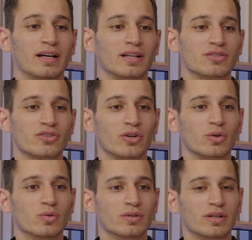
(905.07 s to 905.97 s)

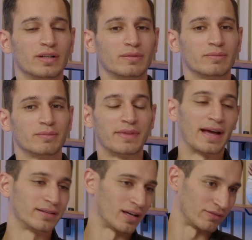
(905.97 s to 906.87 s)
So
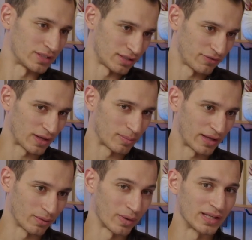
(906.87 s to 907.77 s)
that obviously fell by
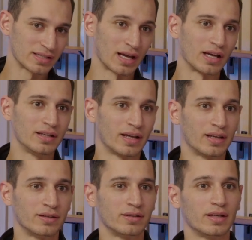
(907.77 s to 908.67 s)
the wayside,
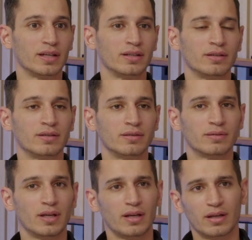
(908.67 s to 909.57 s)
and in
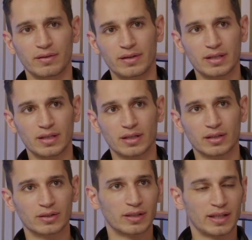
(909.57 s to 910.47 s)
the
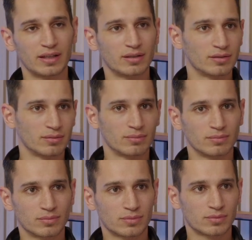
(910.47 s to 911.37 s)
late
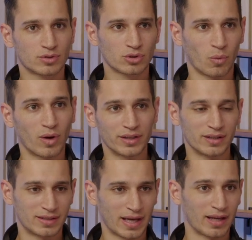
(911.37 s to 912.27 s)

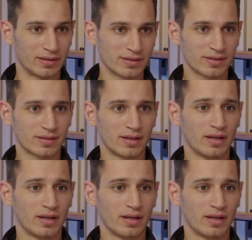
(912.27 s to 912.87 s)
2010s,